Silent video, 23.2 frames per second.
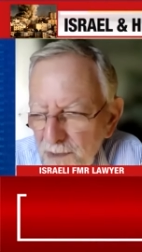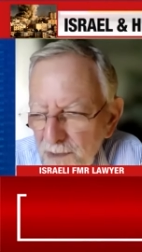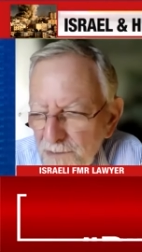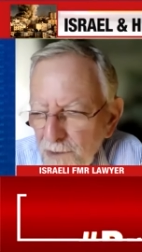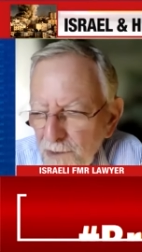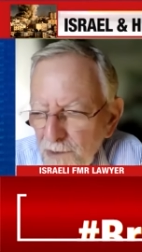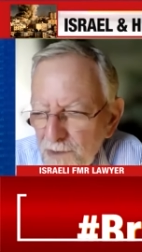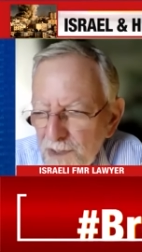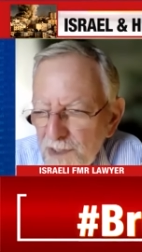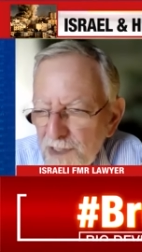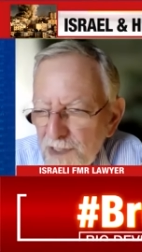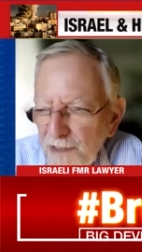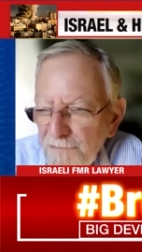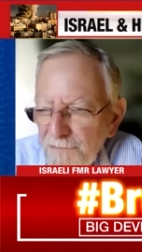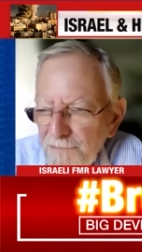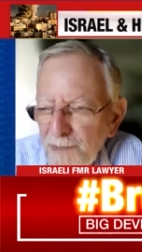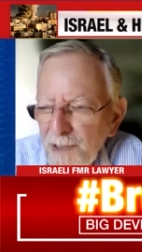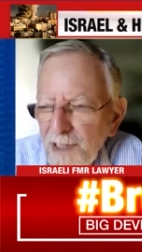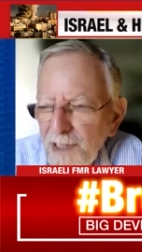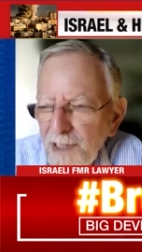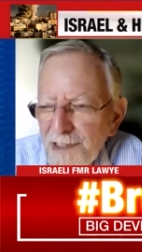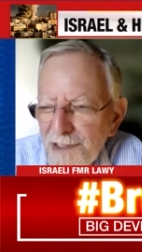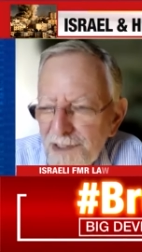safe
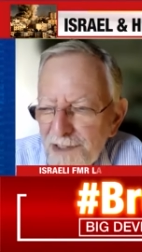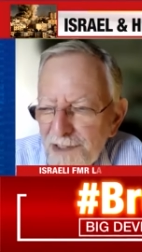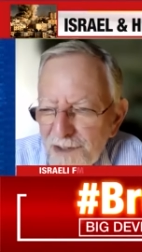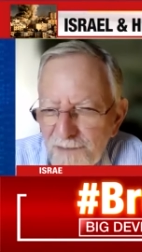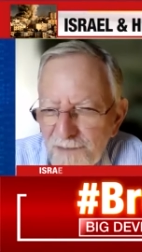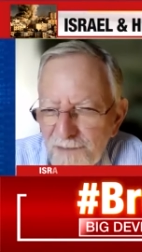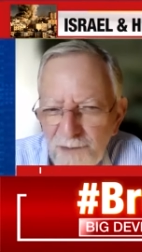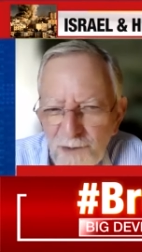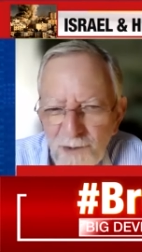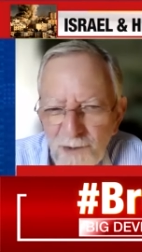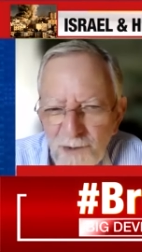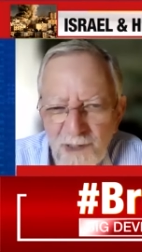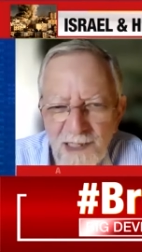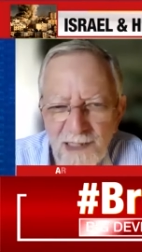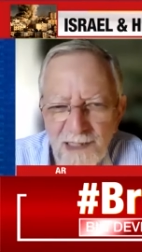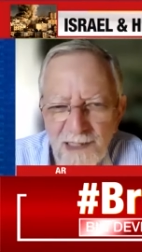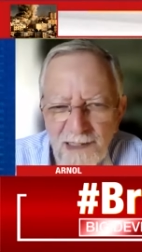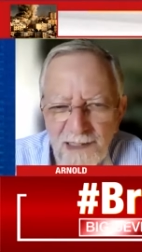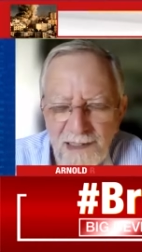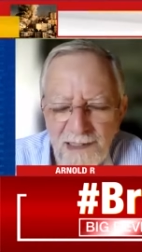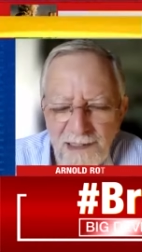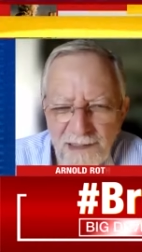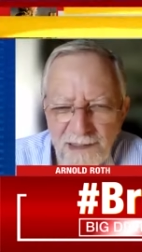places for their
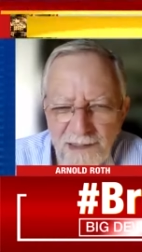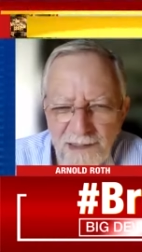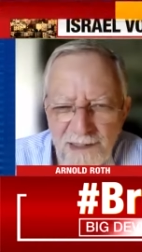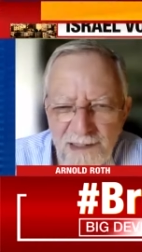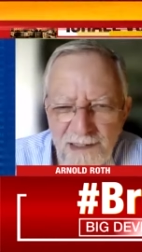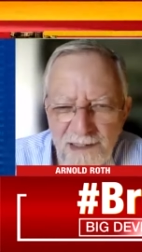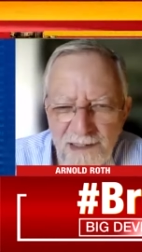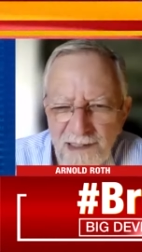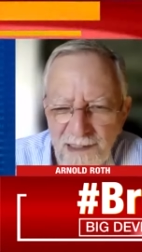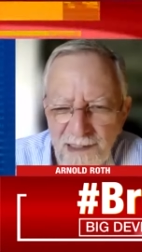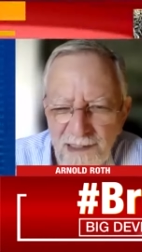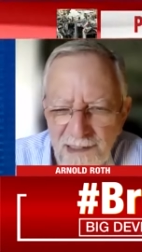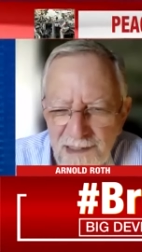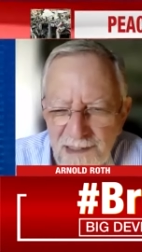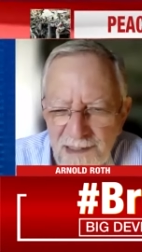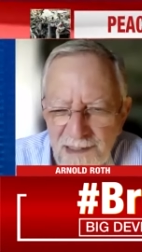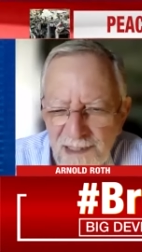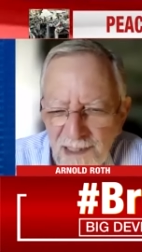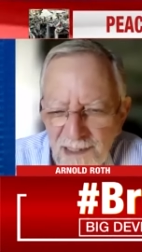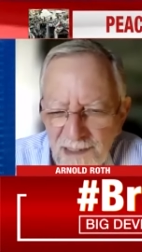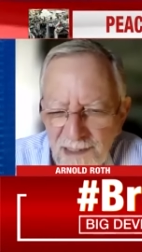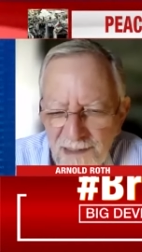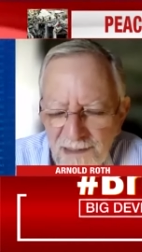leaders, the
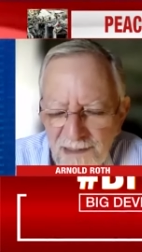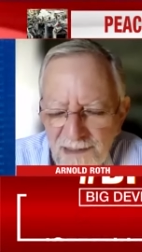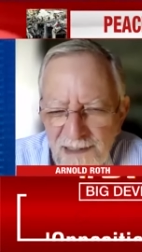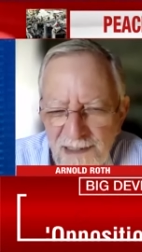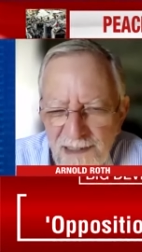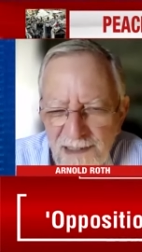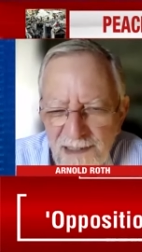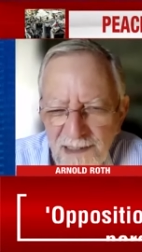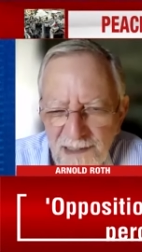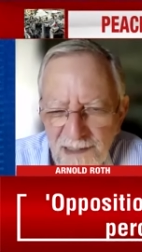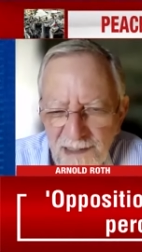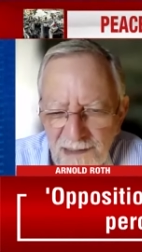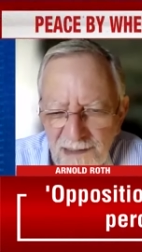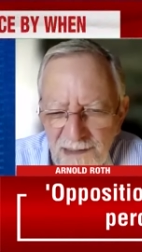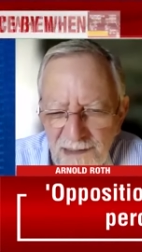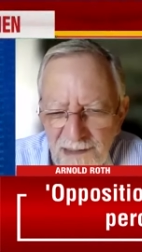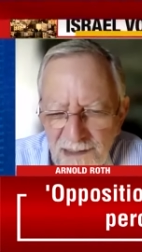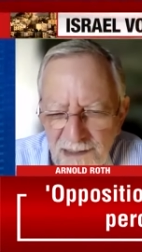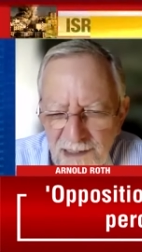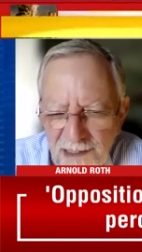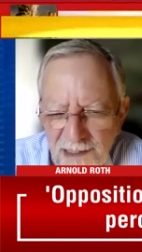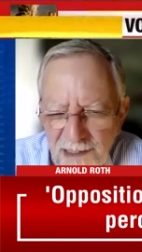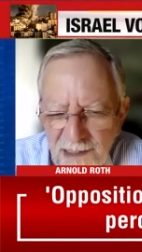insiders, the
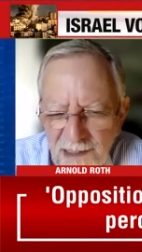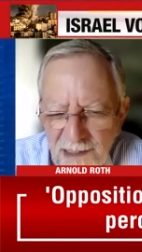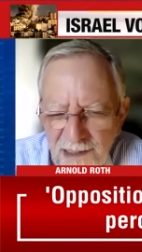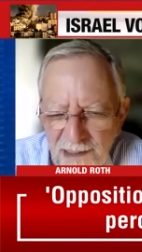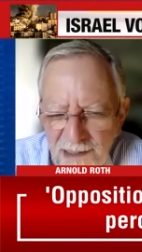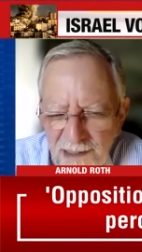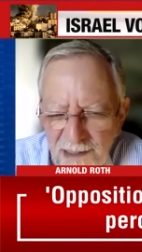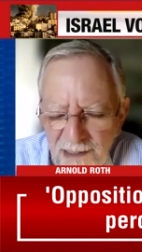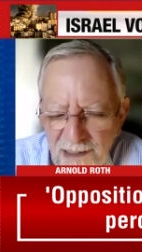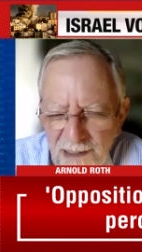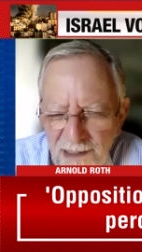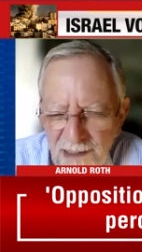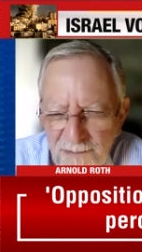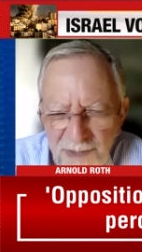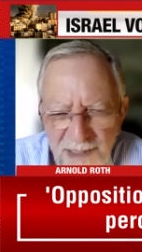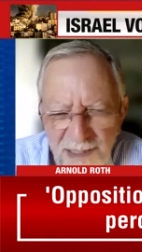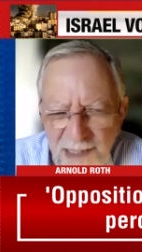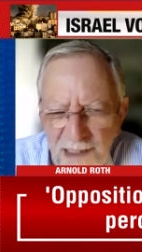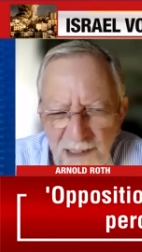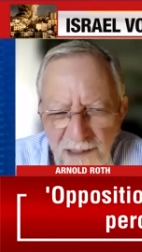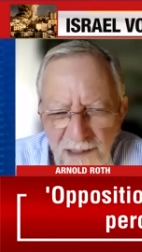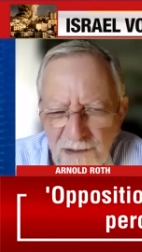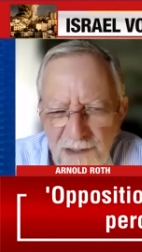elite but
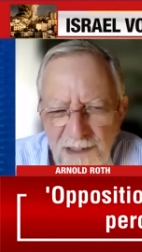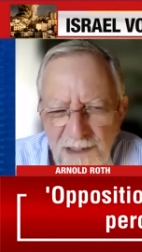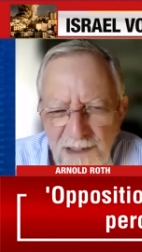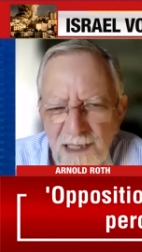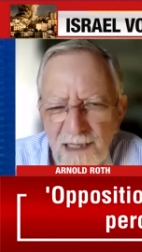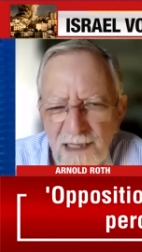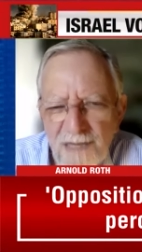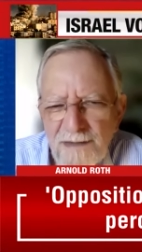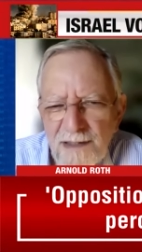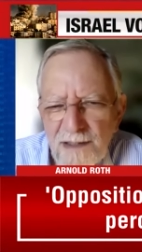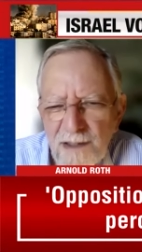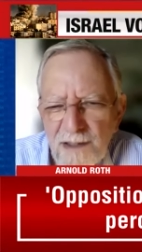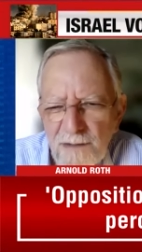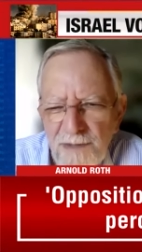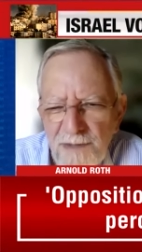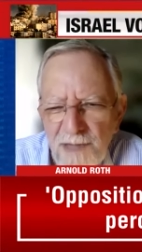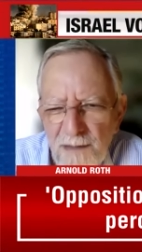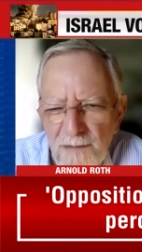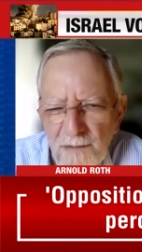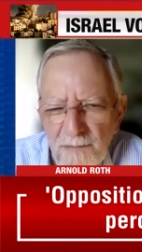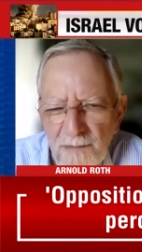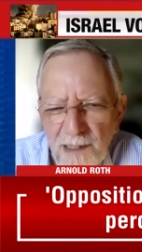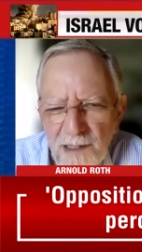they don't save their own
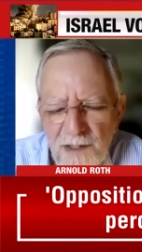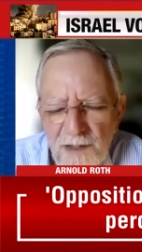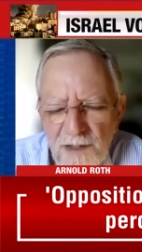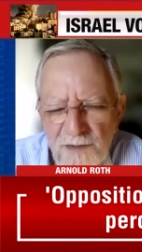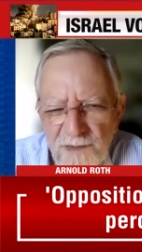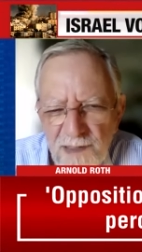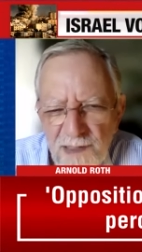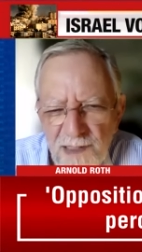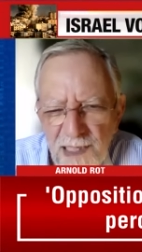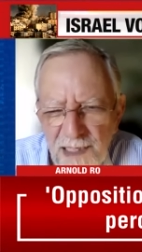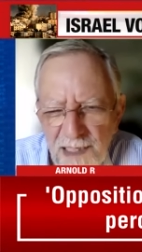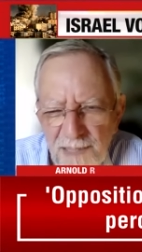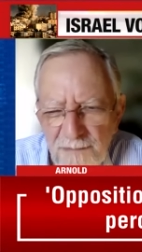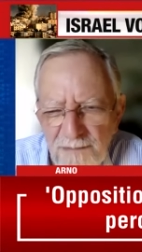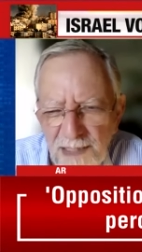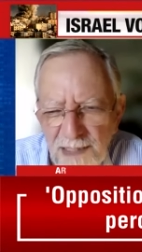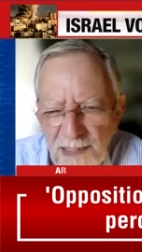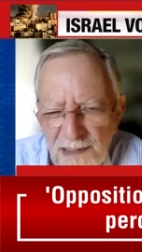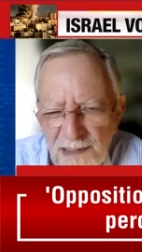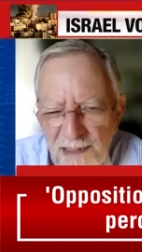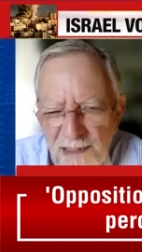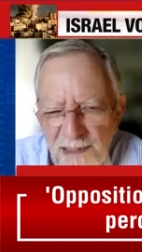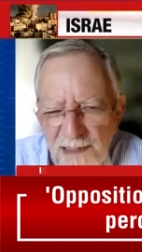people because for them,
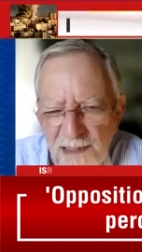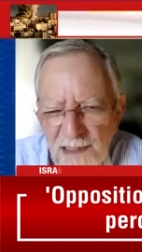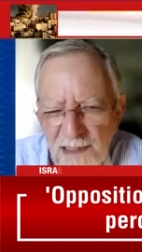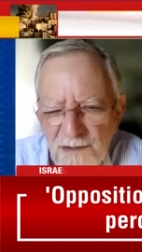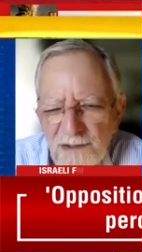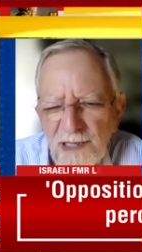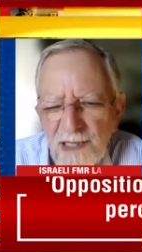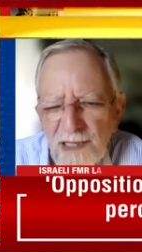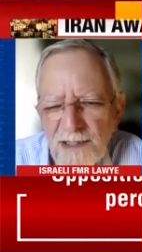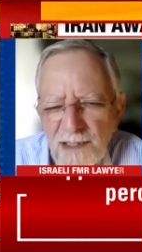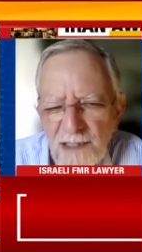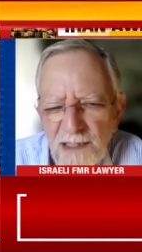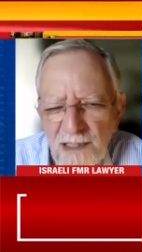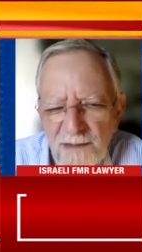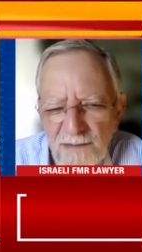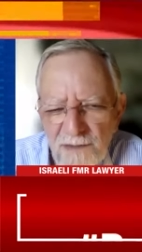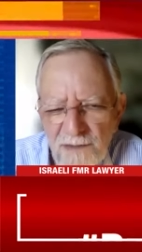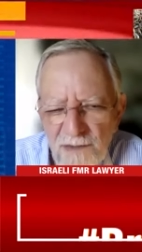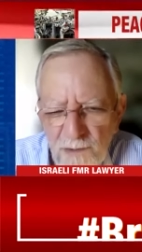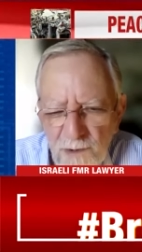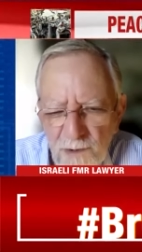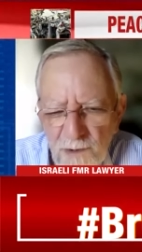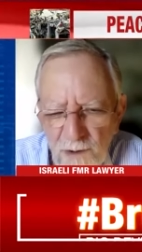and this is the tragedy of the
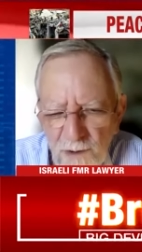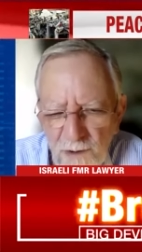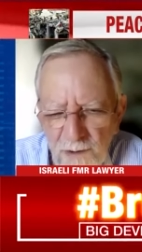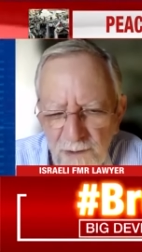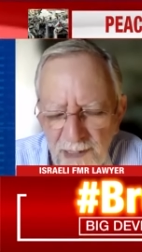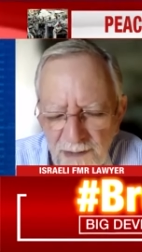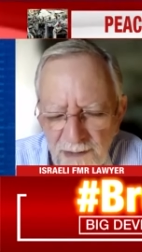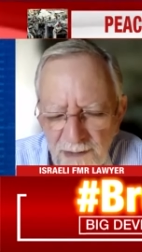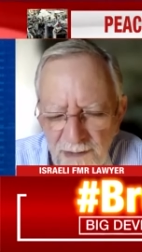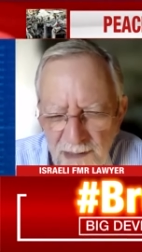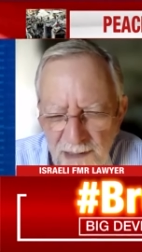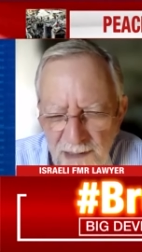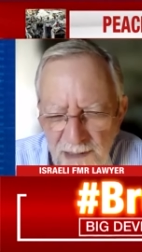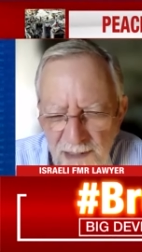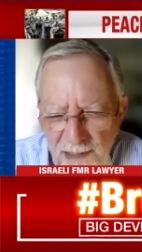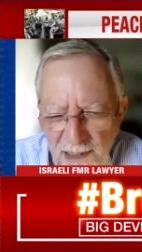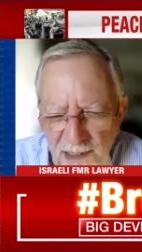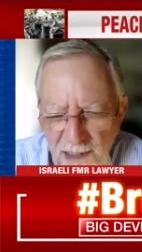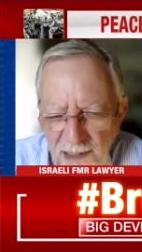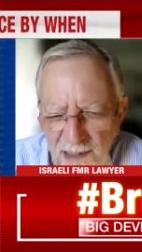war around us,